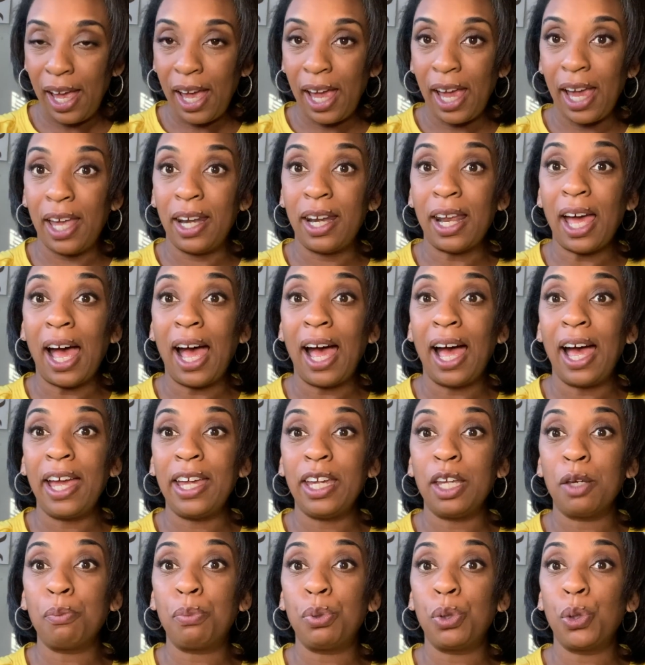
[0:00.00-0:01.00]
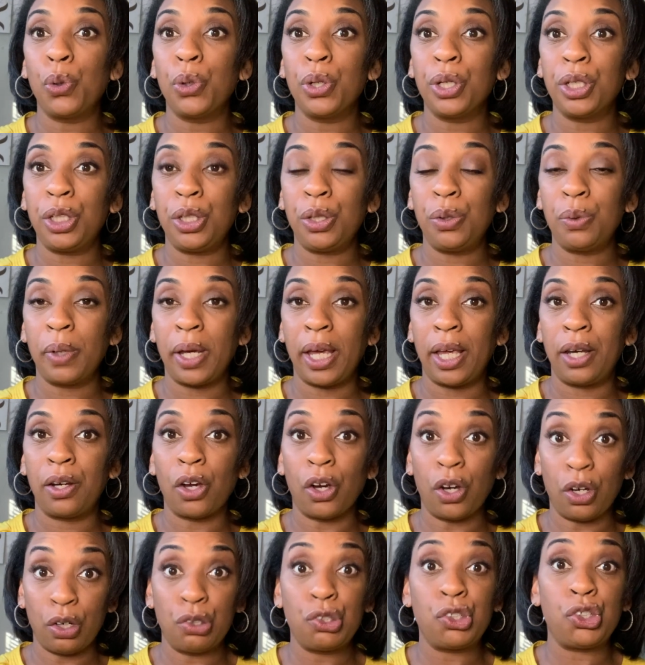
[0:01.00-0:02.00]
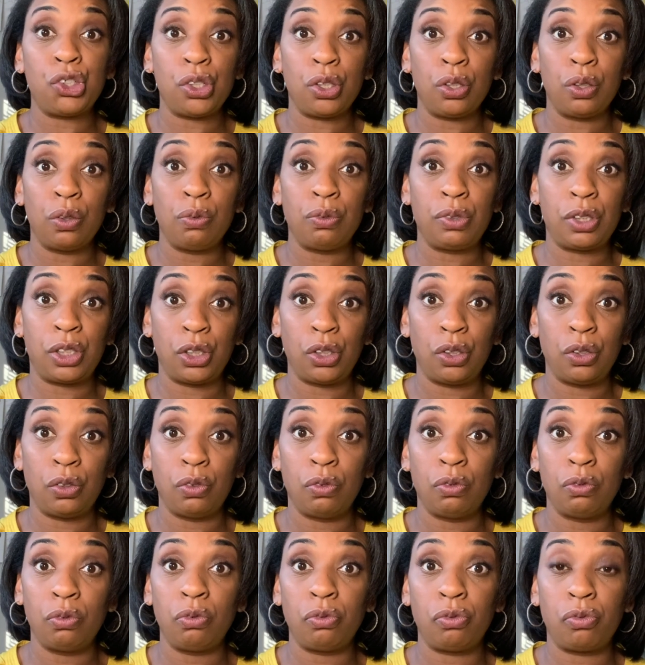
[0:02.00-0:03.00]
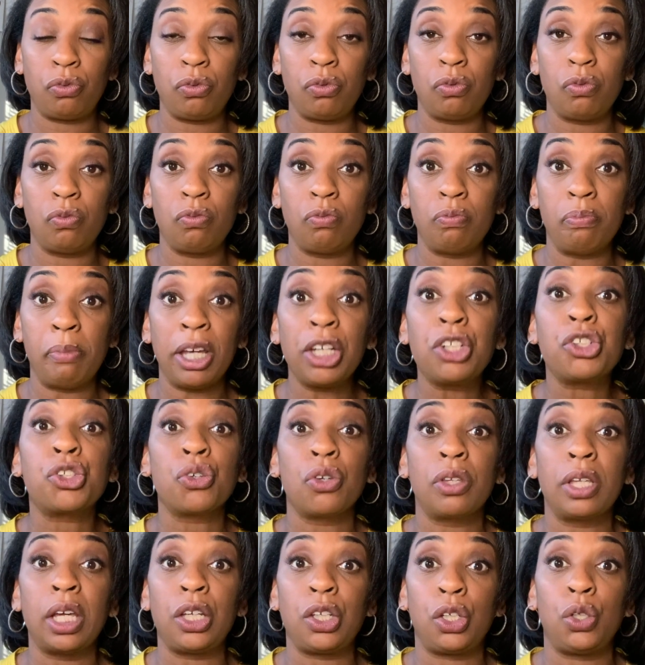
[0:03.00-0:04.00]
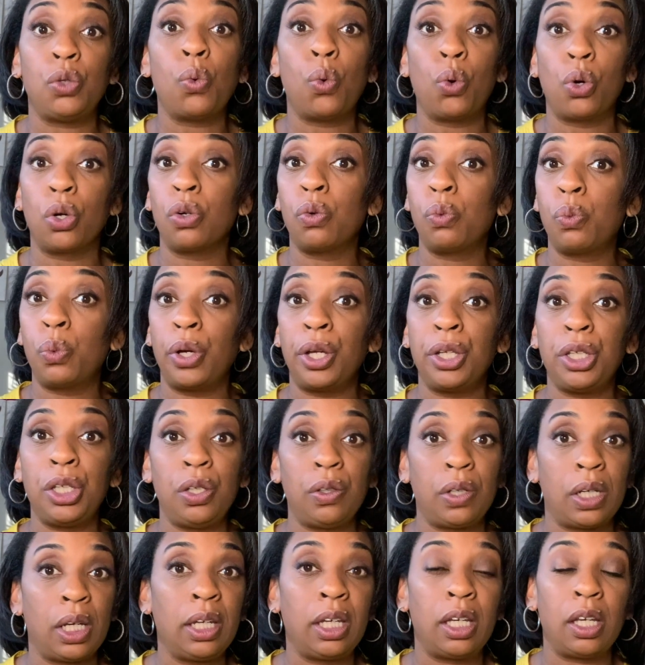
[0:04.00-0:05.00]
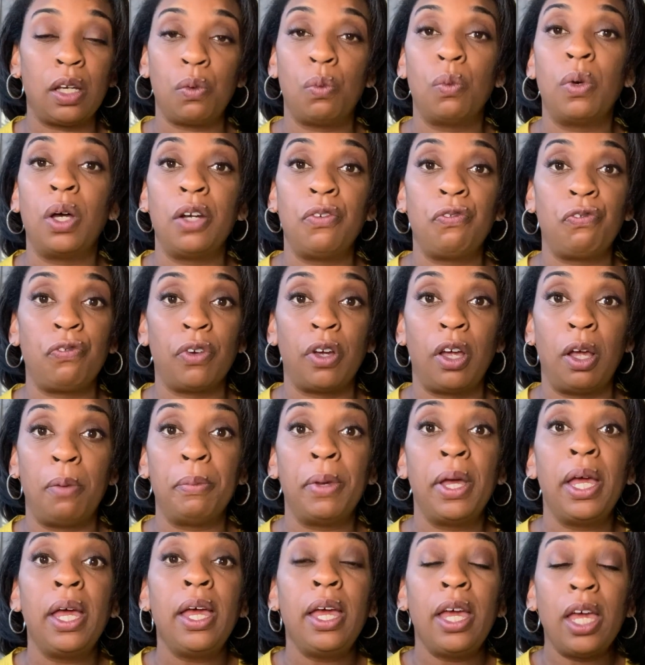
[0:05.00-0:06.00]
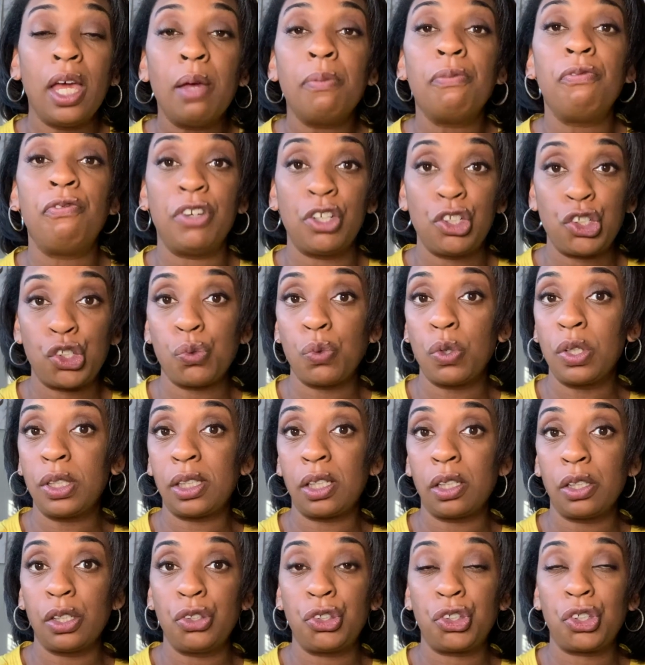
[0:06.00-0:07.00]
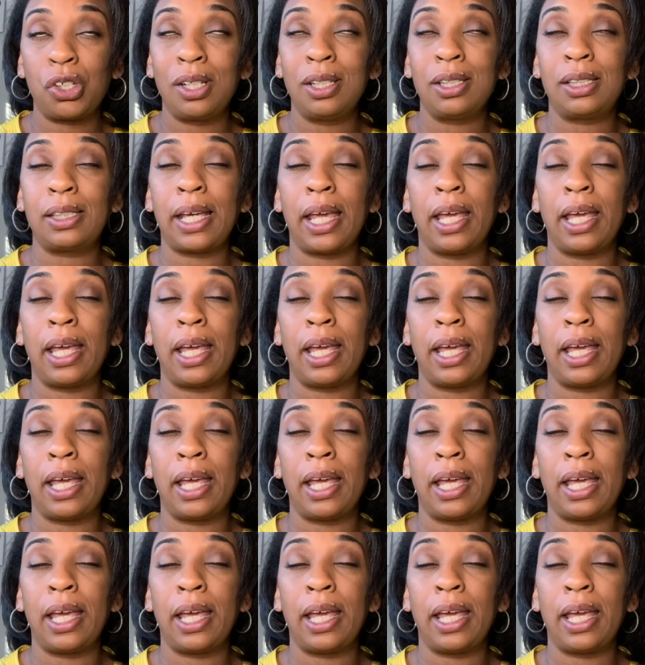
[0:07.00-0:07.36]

And I implore you and urge you to make sure that you order one. You can get one from Hip Visual Solutions.